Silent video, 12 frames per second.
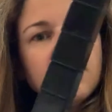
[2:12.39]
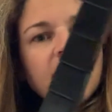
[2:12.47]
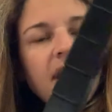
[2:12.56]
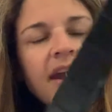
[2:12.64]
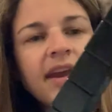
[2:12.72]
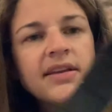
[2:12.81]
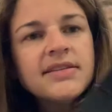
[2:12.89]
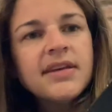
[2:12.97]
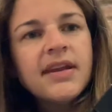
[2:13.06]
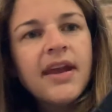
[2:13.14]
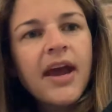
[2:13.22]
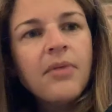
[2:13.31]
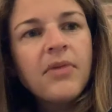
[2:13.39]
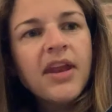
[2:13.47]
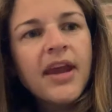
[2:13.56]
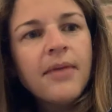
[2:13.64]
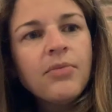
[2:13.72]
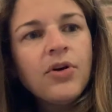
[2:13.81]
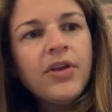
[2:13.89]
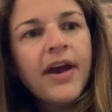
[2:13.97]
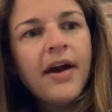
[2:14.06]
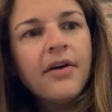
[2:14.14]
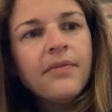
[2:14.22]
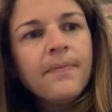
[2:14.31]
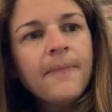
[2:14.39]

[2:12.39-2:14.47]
right in how many I pulled out.